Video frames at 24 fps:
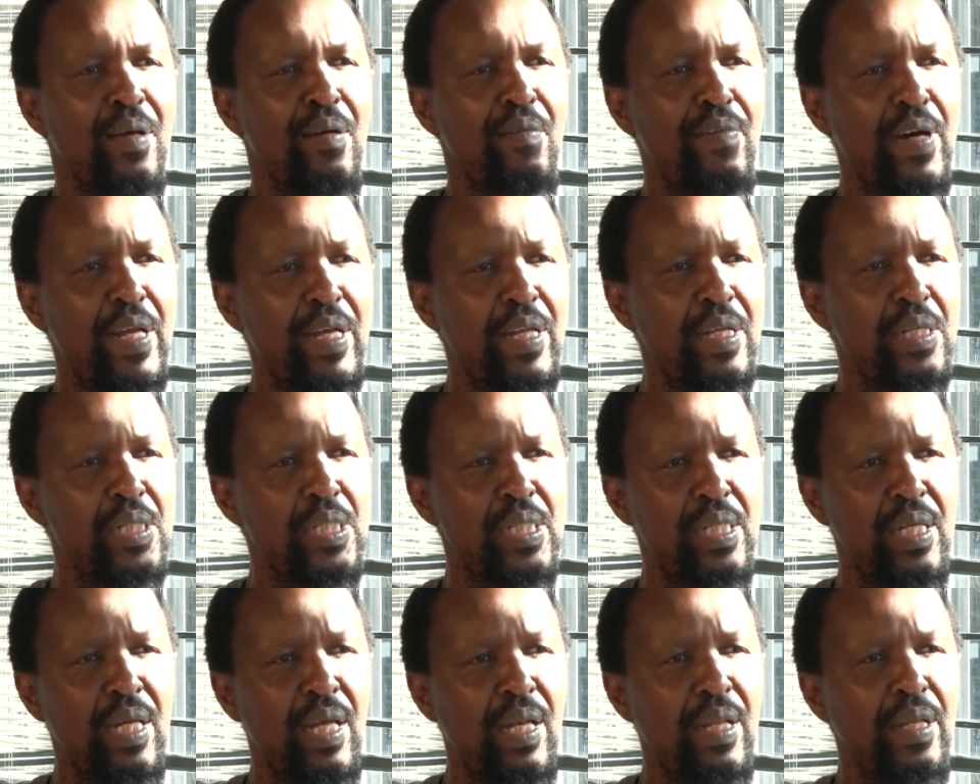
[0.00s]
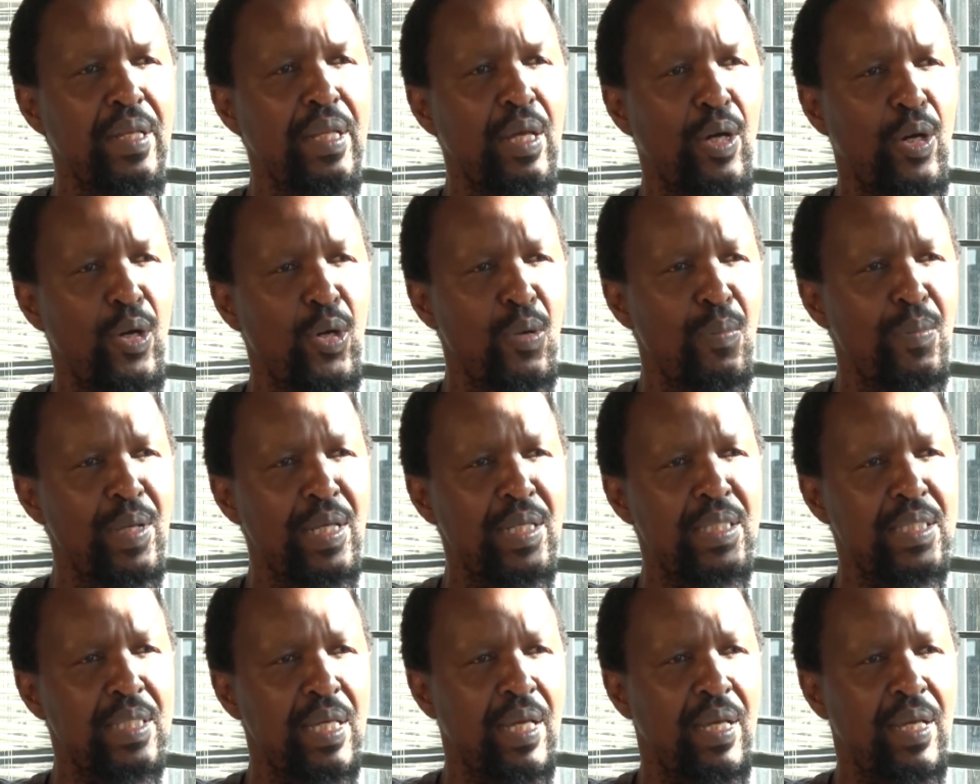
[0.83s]
financial and
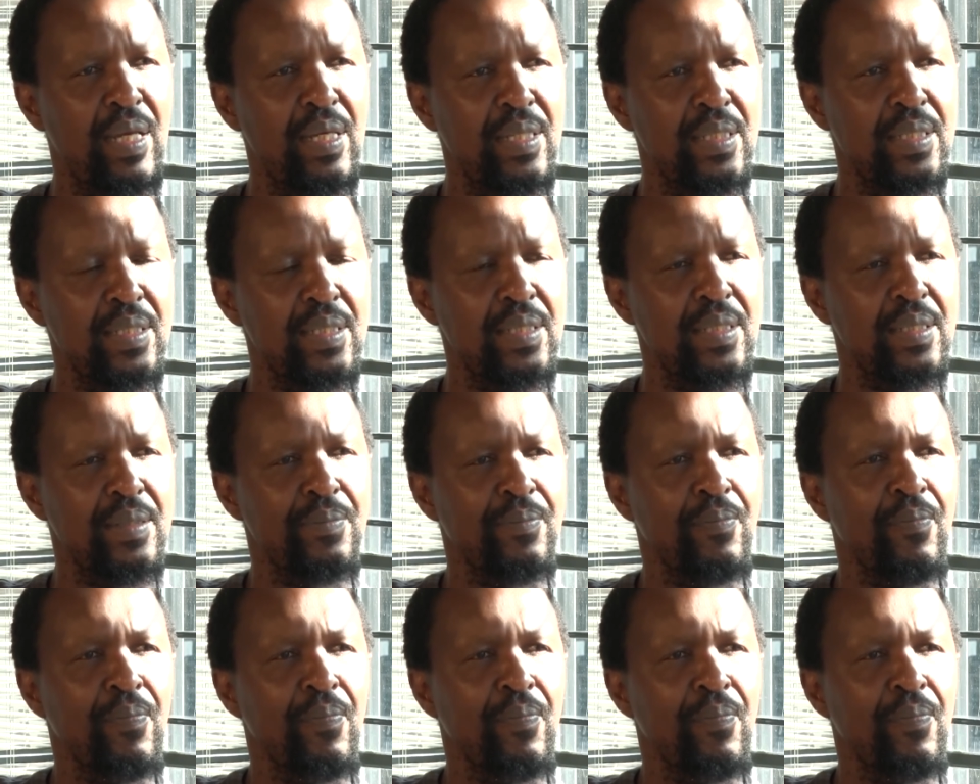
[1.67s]
economic circuits,